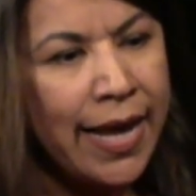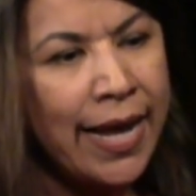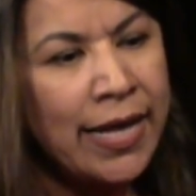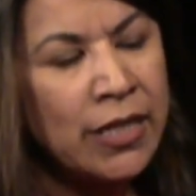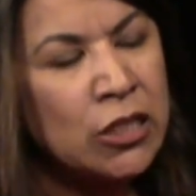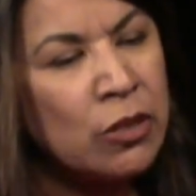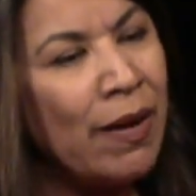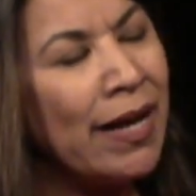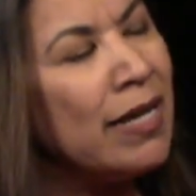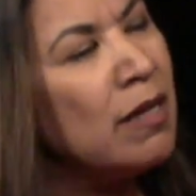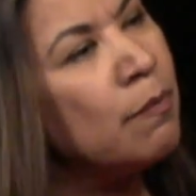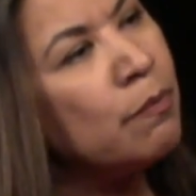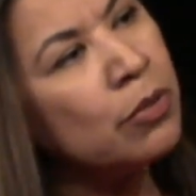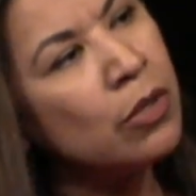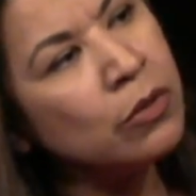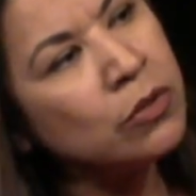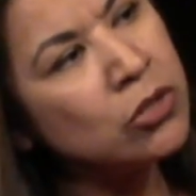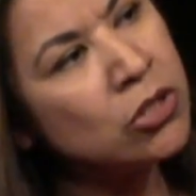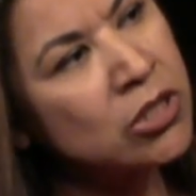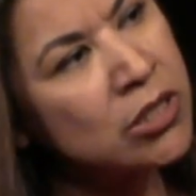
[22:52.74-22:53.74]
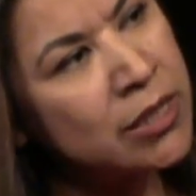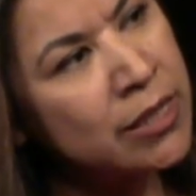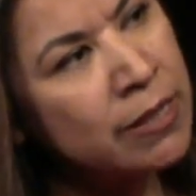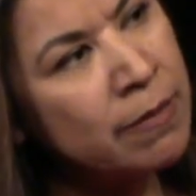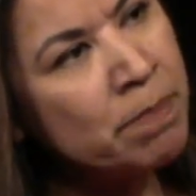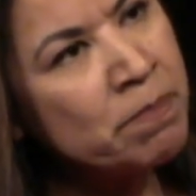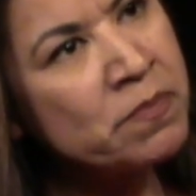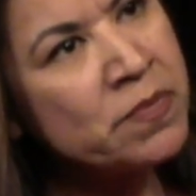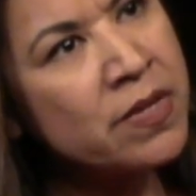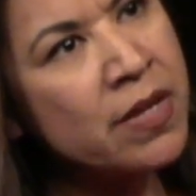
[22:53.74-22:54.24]
And so I approached
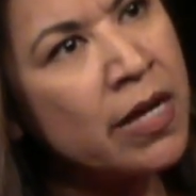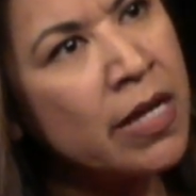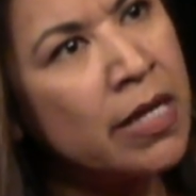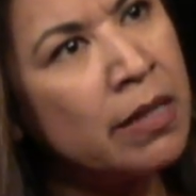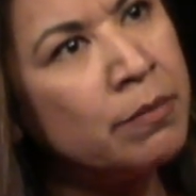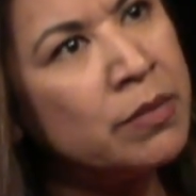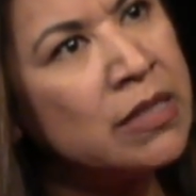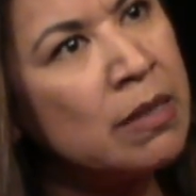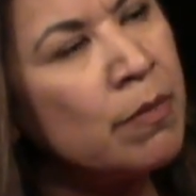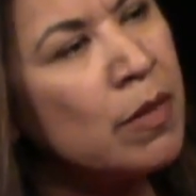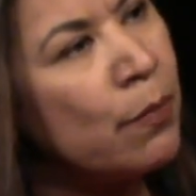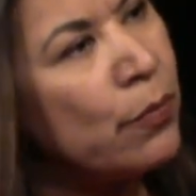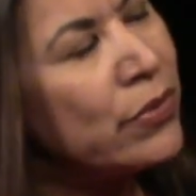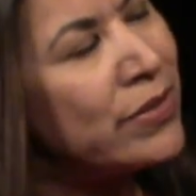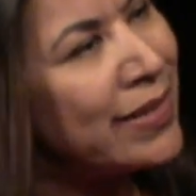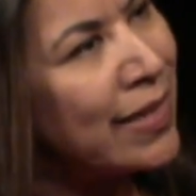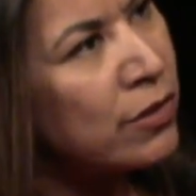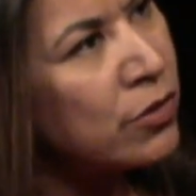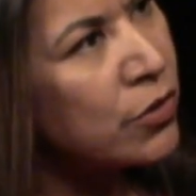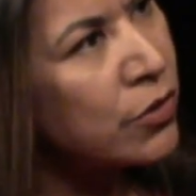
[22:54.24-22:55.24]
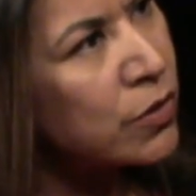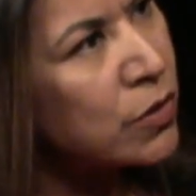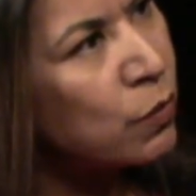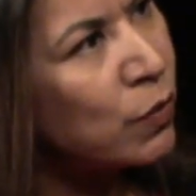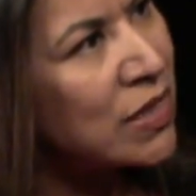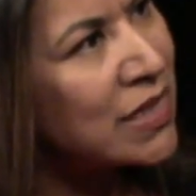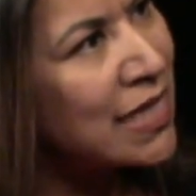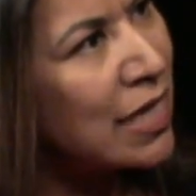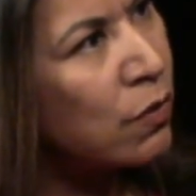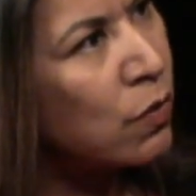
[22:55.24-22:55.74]
some of the presenters
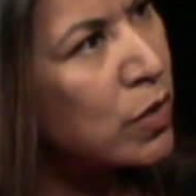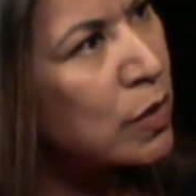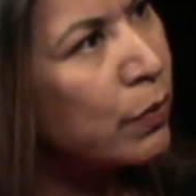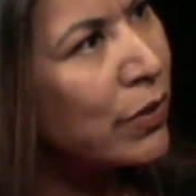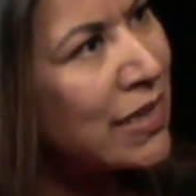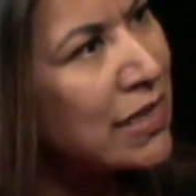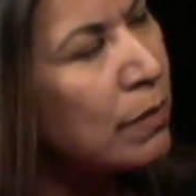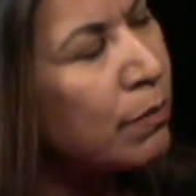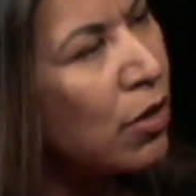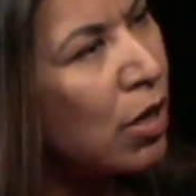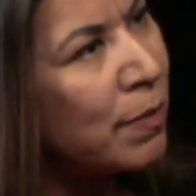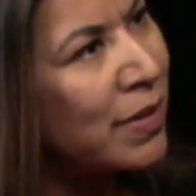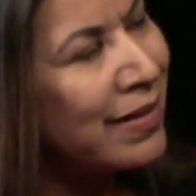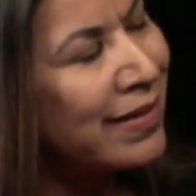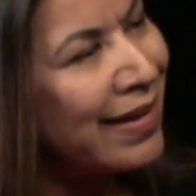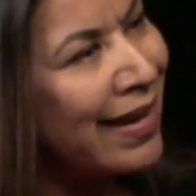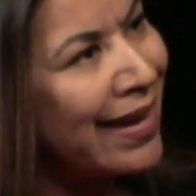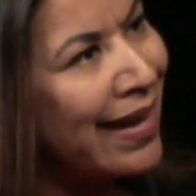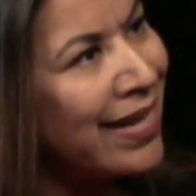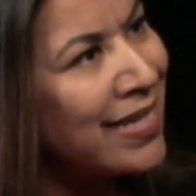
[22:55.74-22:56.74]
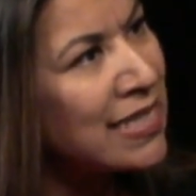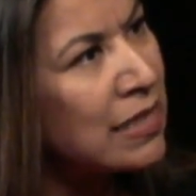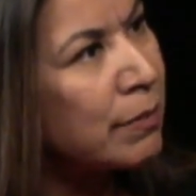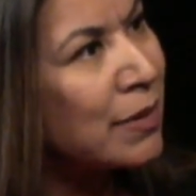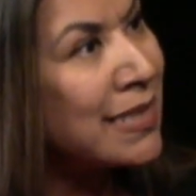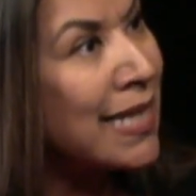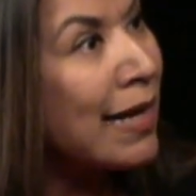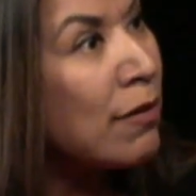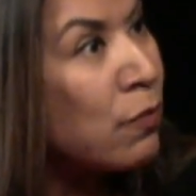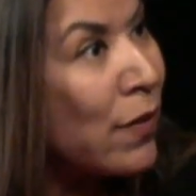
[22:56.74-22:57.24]
with Santa Rosa Police Department, and I asked them,
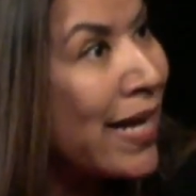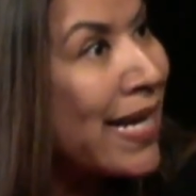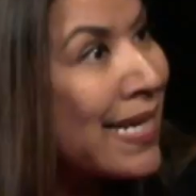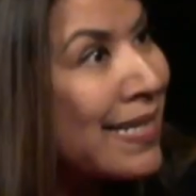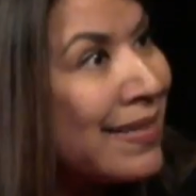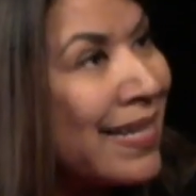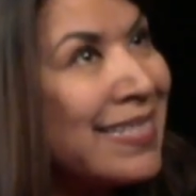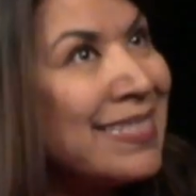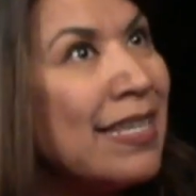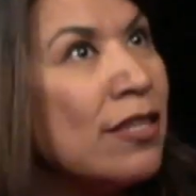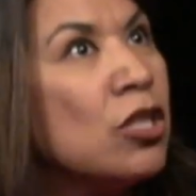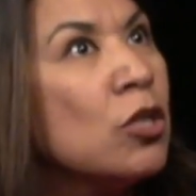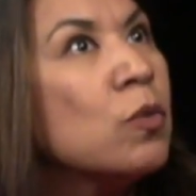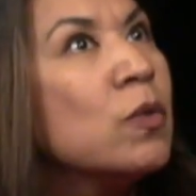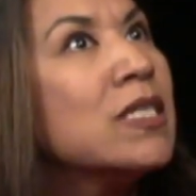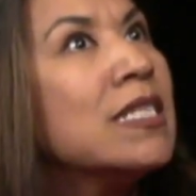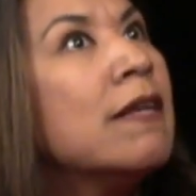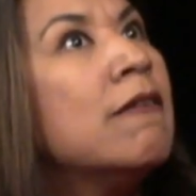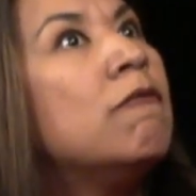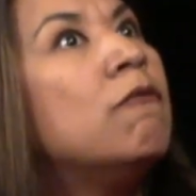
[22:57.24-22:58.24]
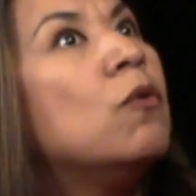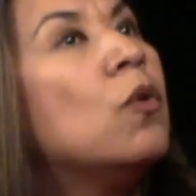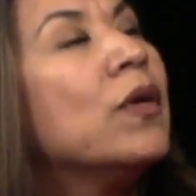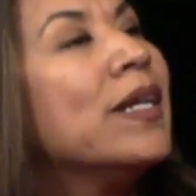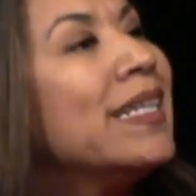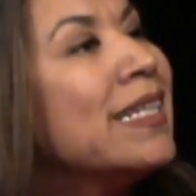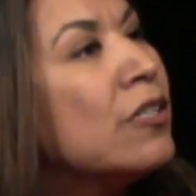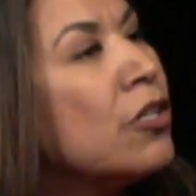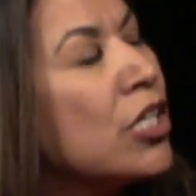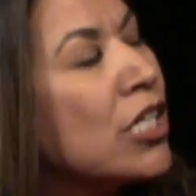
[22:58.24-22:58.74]
because I recognized that there was a
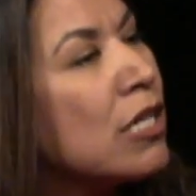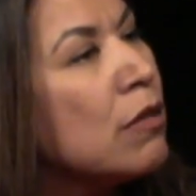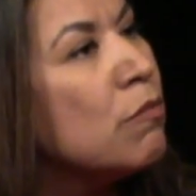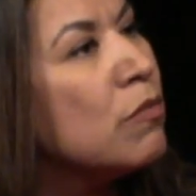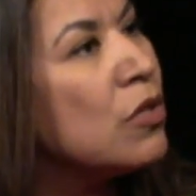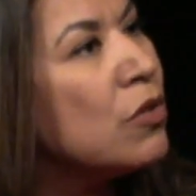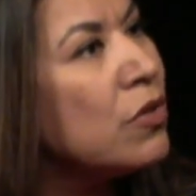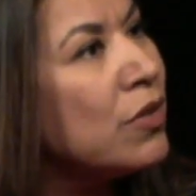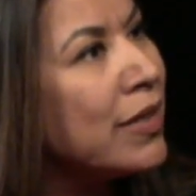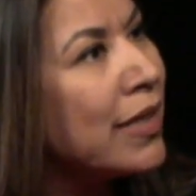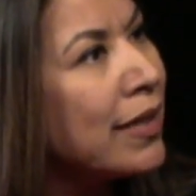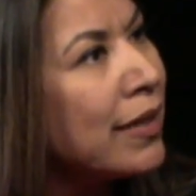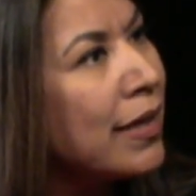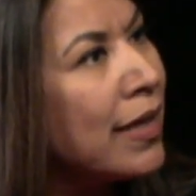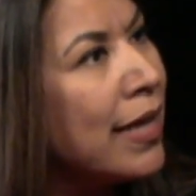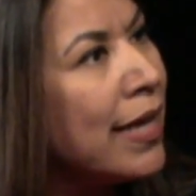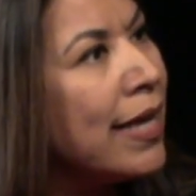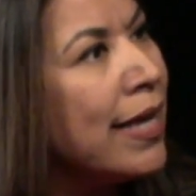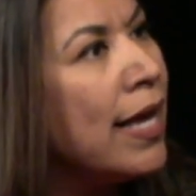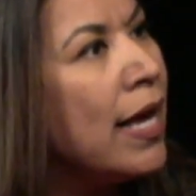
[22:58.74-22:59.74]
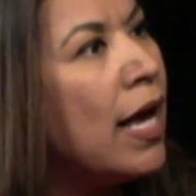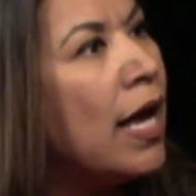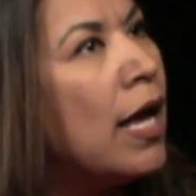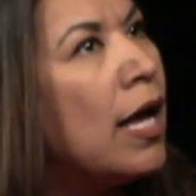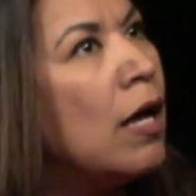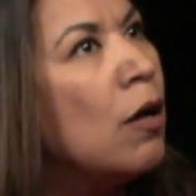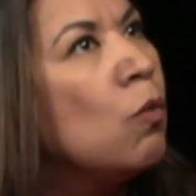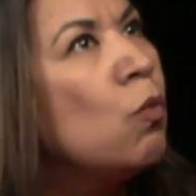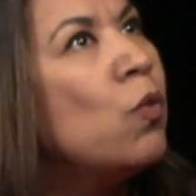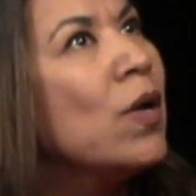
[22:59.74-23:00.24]
void in our community
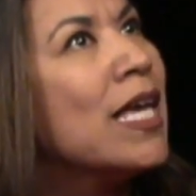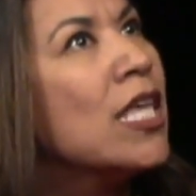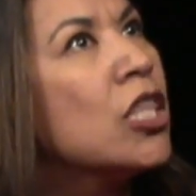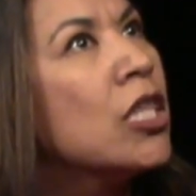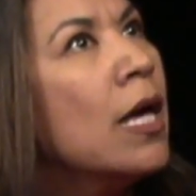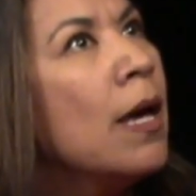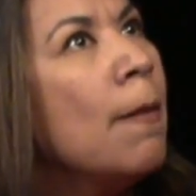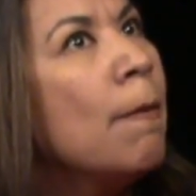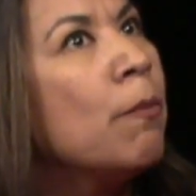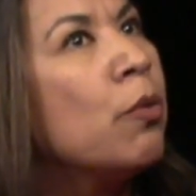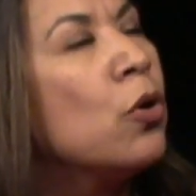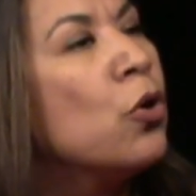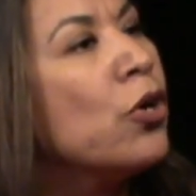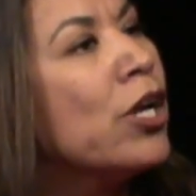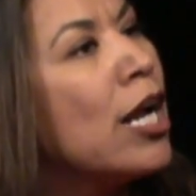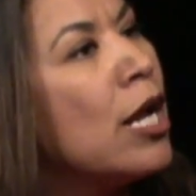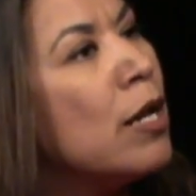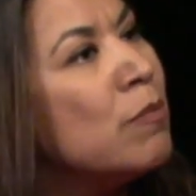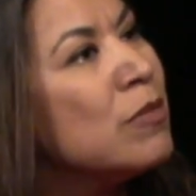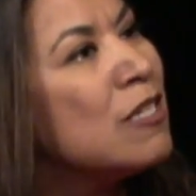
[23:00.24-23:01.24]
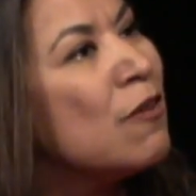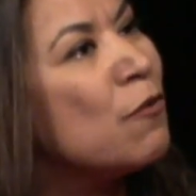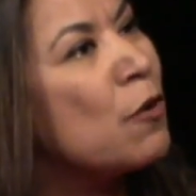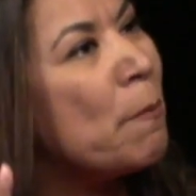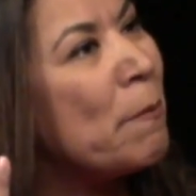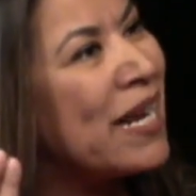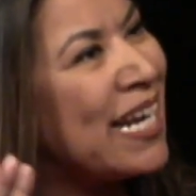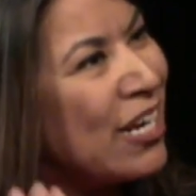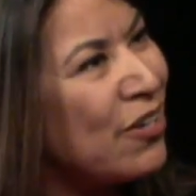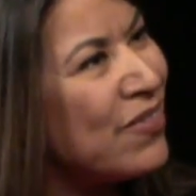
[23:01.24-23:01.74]
with programs for
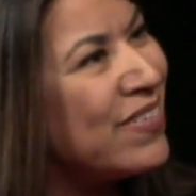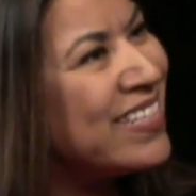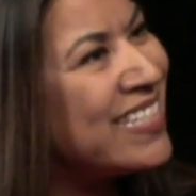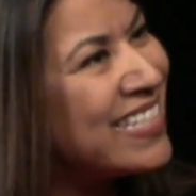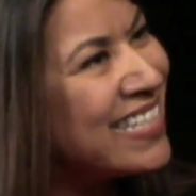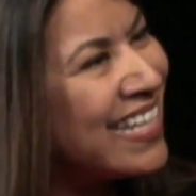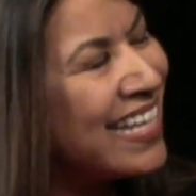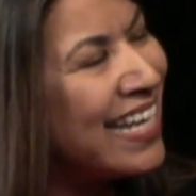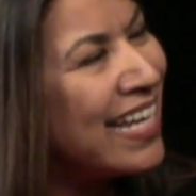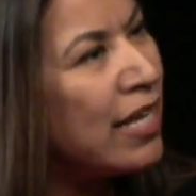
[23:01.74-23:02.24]
parents